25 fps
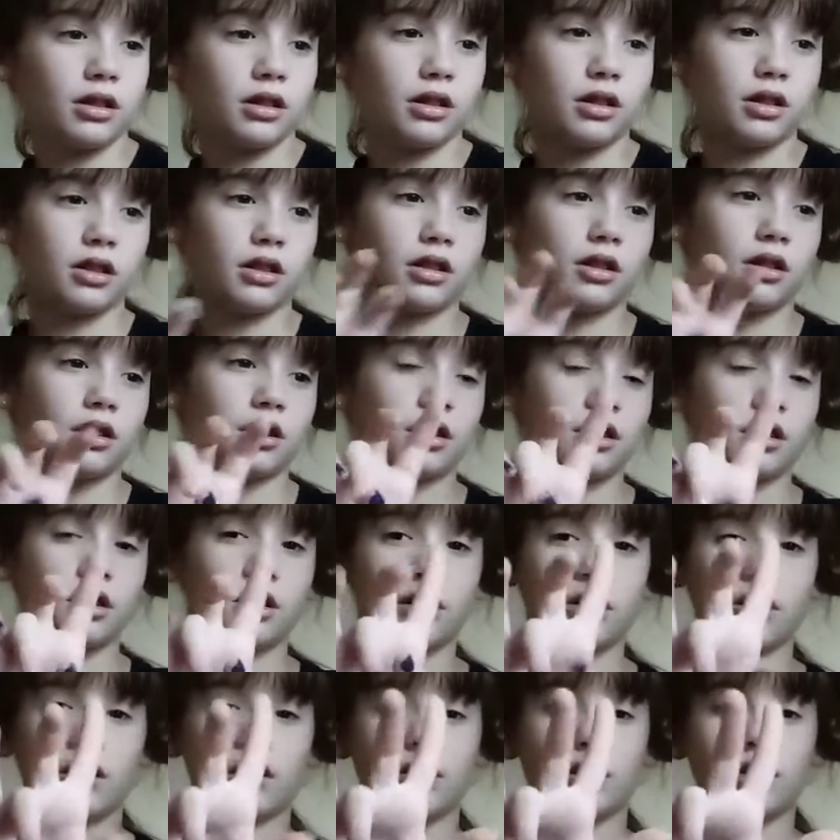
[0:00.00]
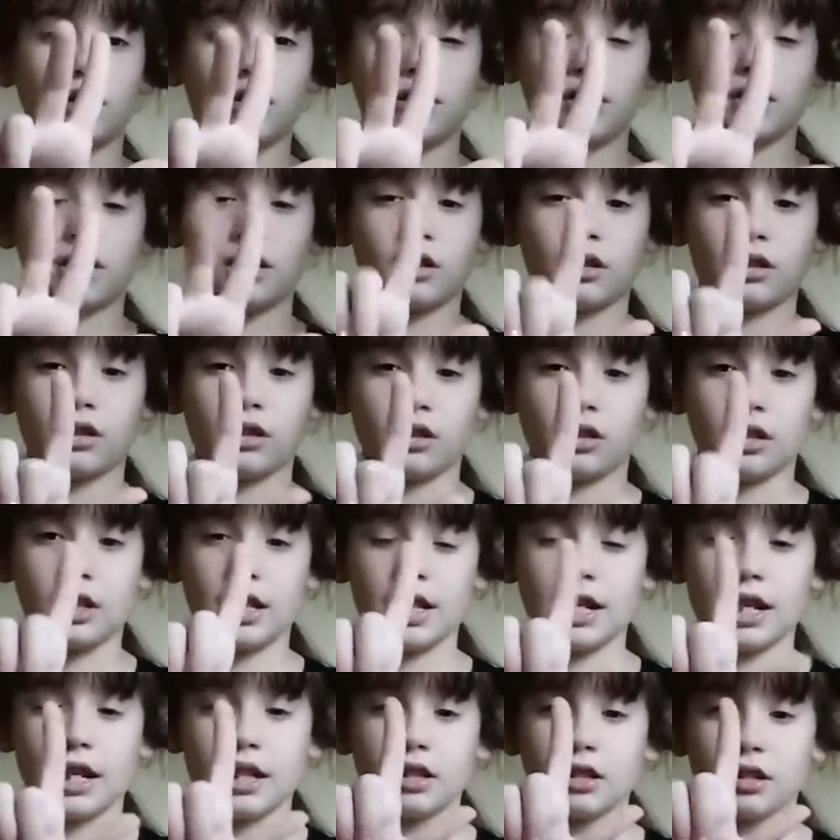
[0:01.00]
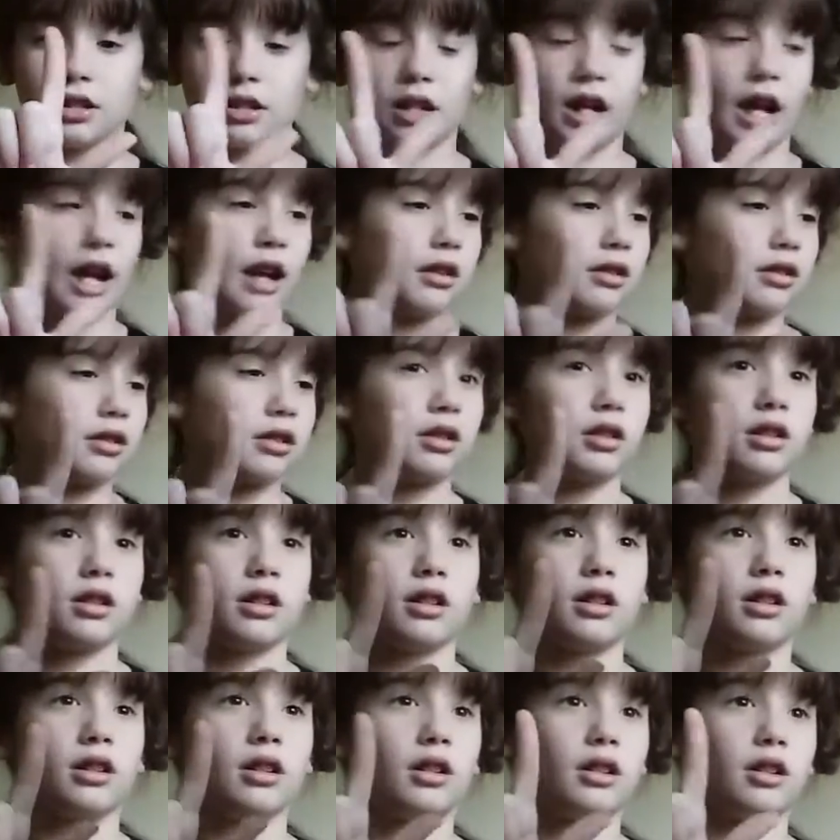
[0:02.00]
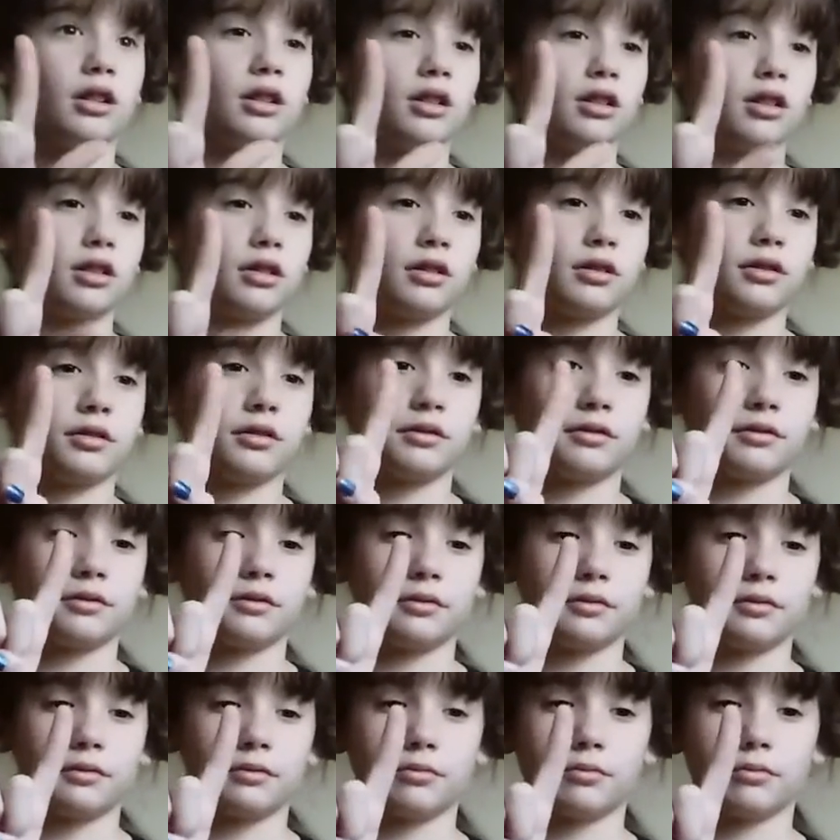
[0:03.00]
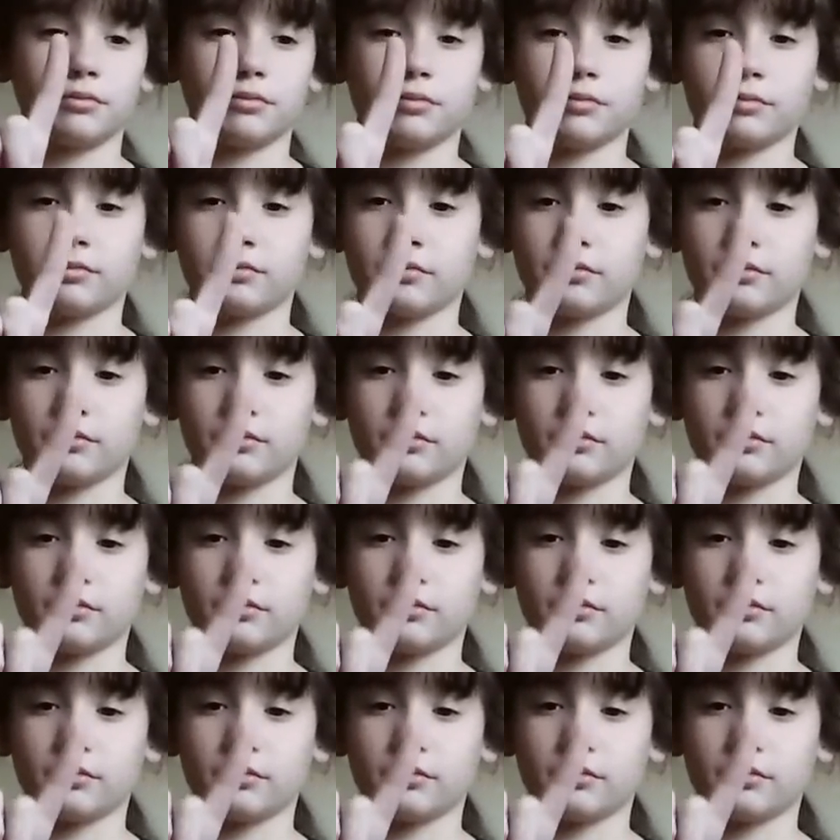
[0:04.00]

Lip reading: [no speech]